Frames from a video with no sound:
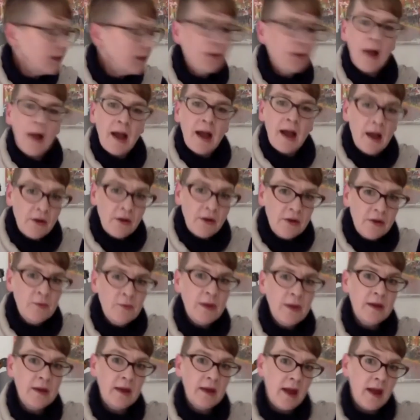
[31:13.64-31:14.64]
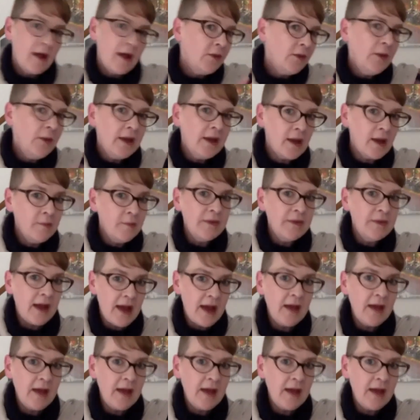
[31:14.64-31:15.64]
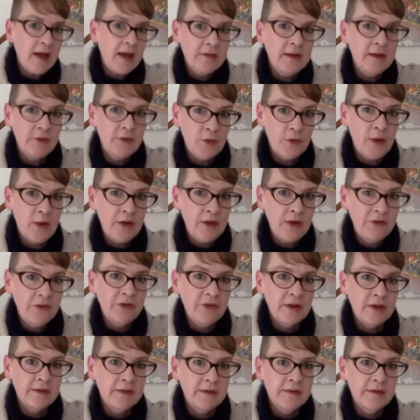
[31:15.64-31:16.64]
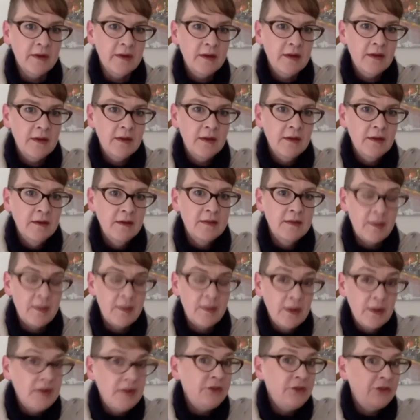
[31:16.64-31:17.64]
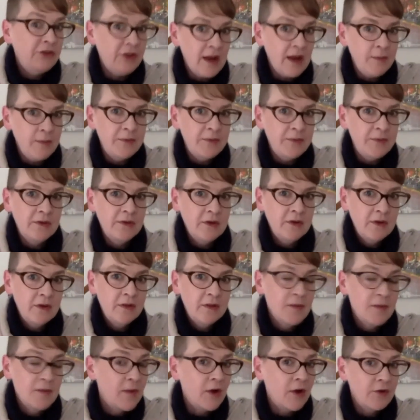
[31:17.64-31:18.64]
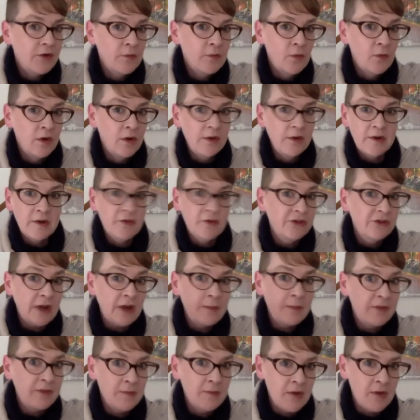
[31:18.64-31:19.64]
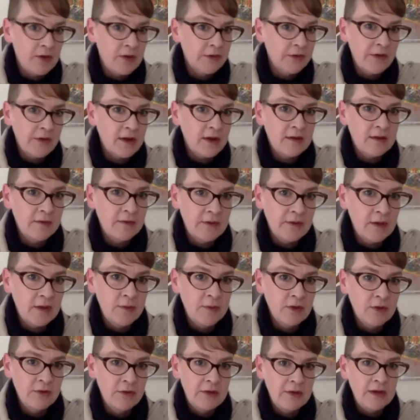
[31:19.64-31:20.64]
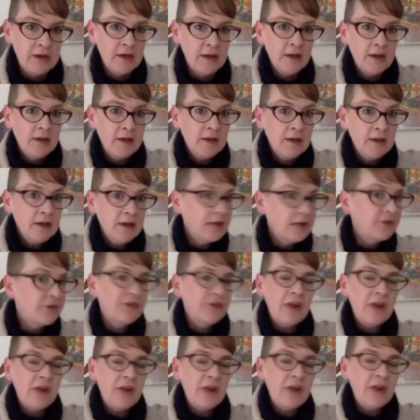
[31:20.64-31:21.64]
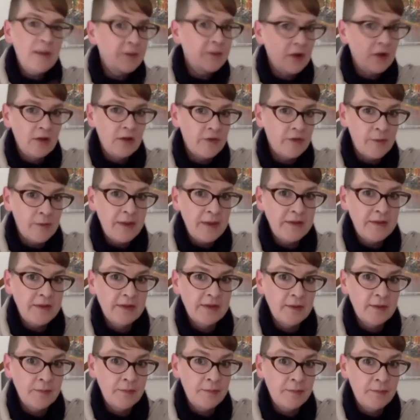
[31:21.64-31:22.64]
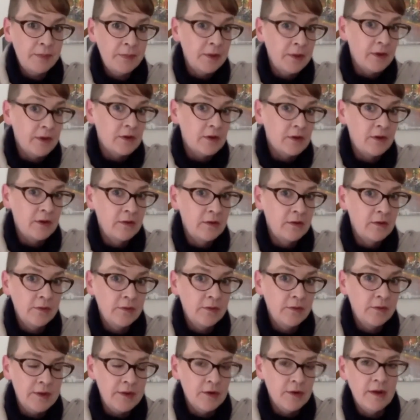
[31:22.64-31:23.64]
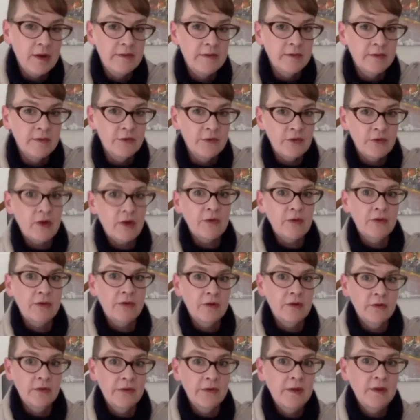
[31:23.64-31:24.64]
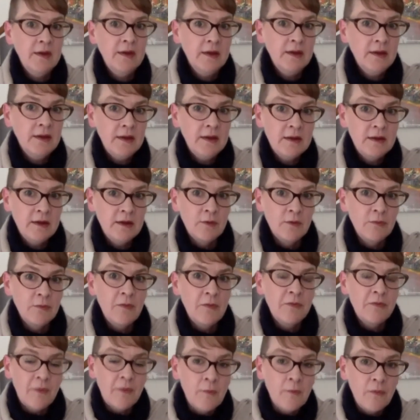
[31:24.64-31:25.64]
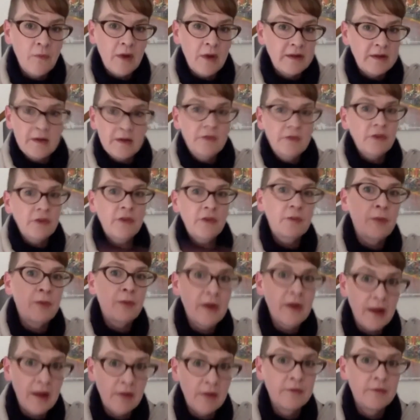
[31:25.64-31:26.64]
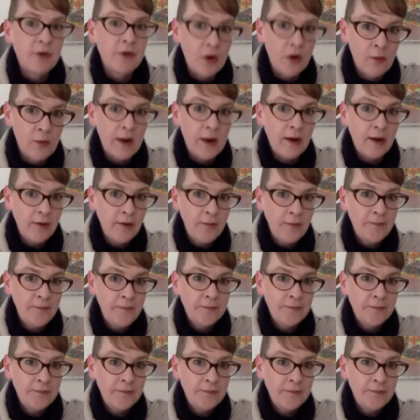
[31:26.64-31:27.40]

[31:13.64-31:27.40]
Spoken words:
you know, how do we come to ask these questions that really shaped the modern world, it shaped the modern scientific community, it shaped all of our basic political theories and structures. You know, from it didn't just spring out of nowhere.